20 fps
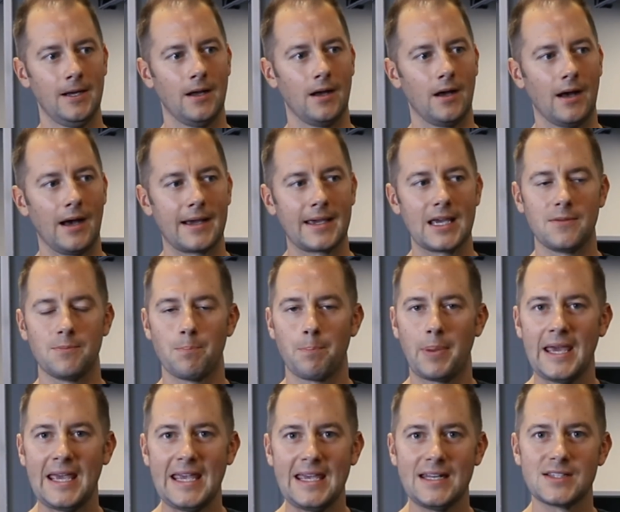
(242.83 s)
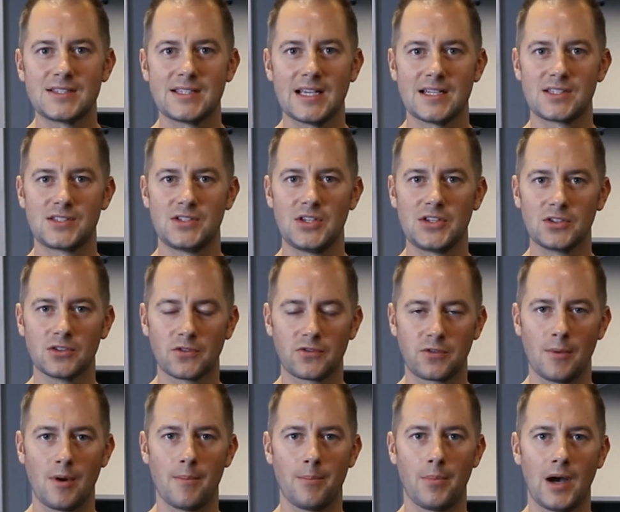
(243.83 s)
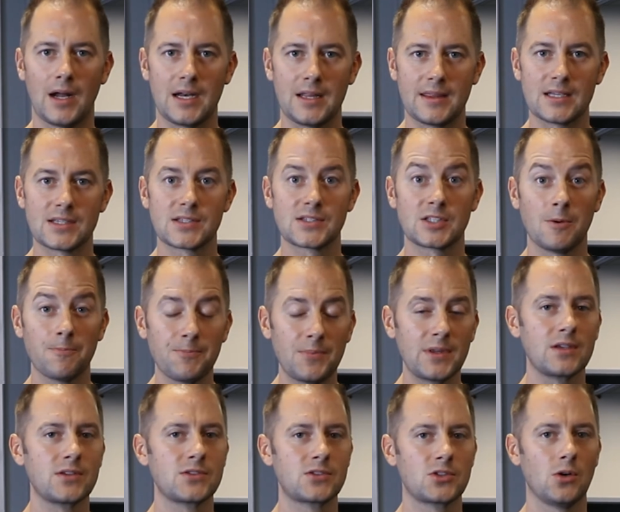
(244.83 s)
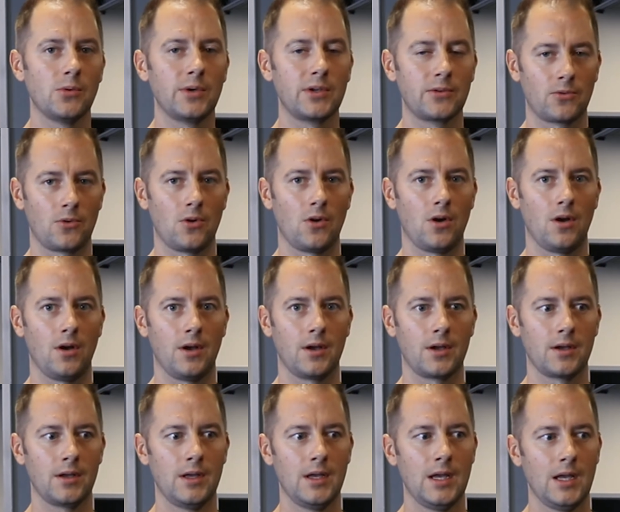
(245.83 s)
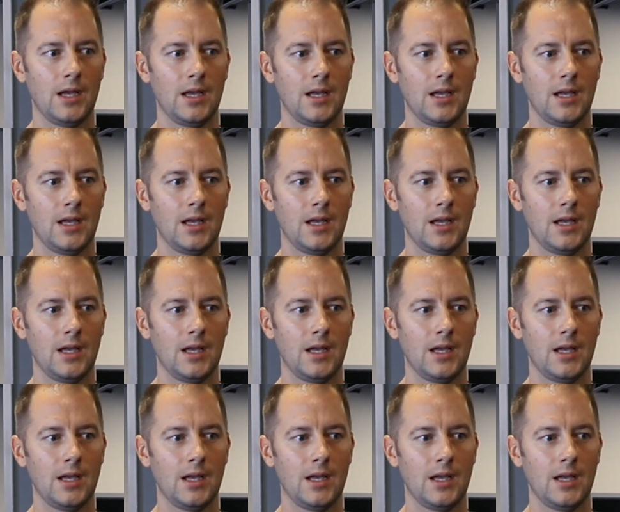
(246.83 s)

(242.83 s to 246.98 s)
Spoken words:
Again, pain is that signal from our body that something is going wrong.